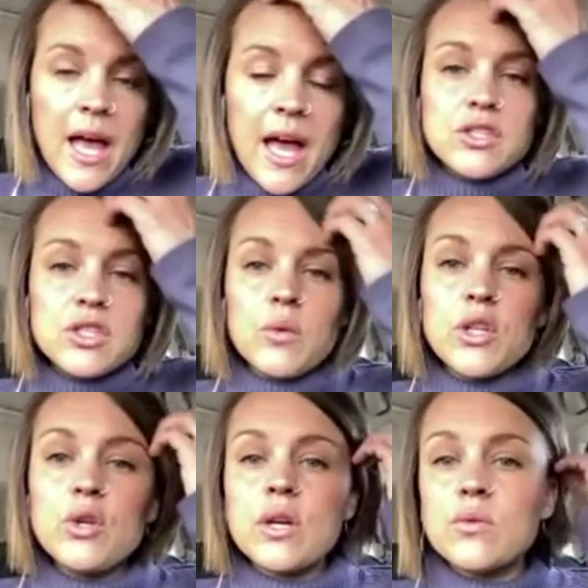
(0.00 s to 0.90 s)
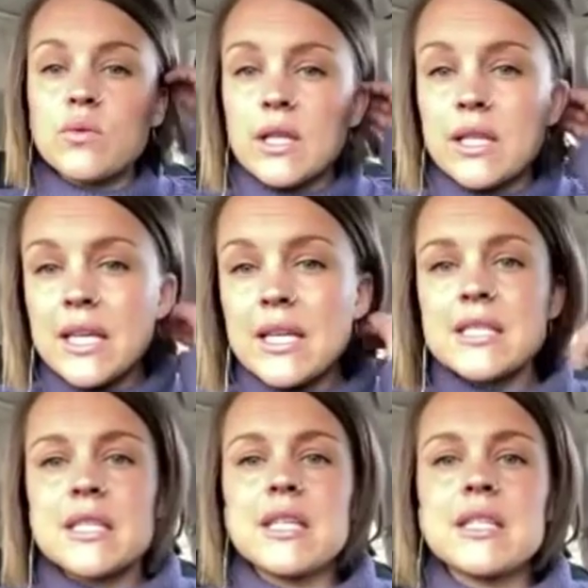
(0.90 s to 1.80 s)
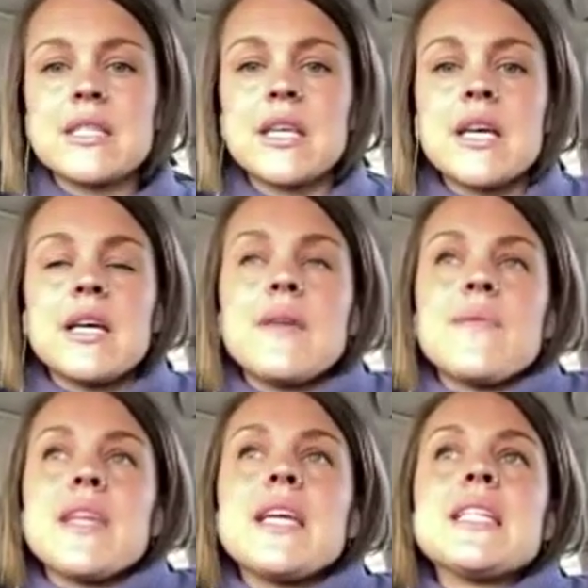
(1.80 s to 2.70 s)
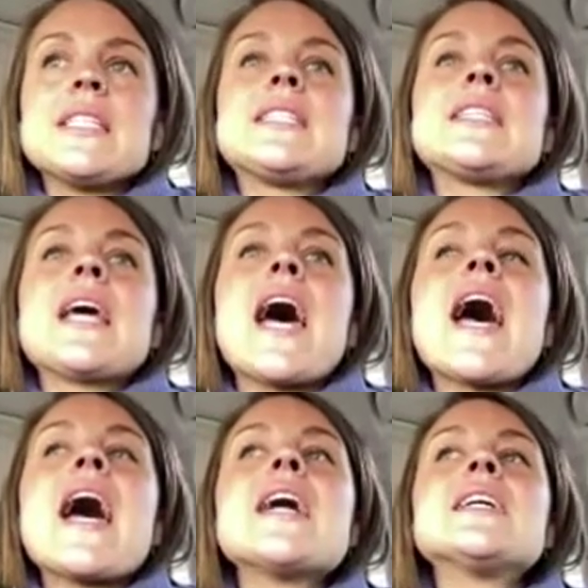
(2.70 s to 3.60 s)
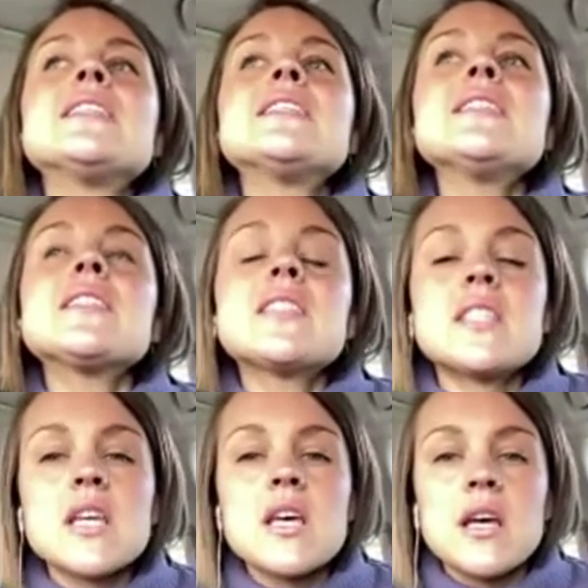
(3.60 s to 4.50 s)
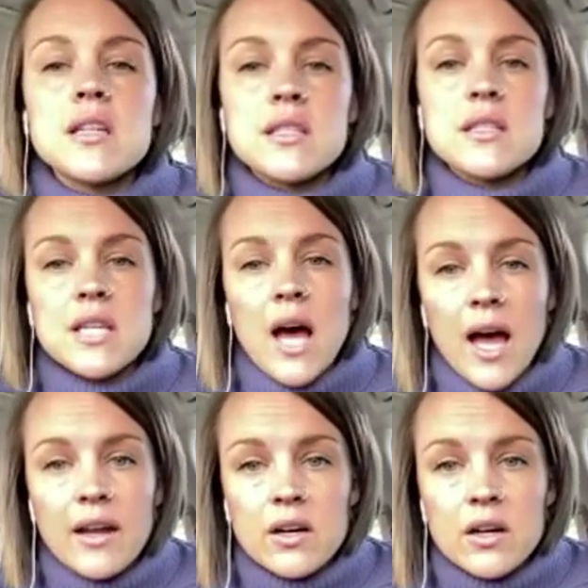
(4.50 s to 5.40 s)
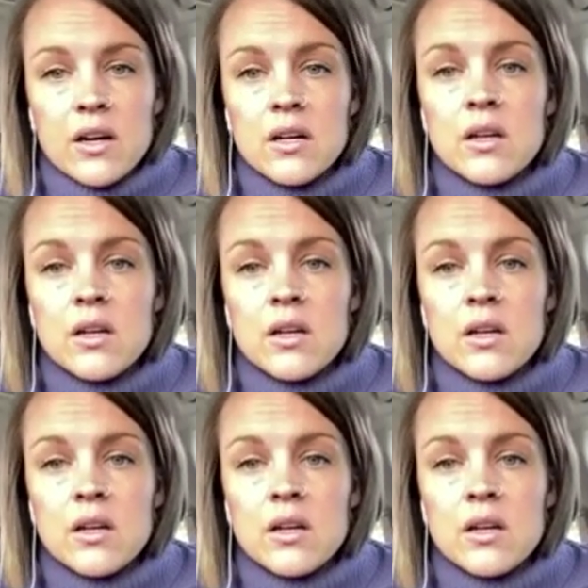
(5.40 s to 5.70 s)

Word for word: And yes. so when you can release this intense desire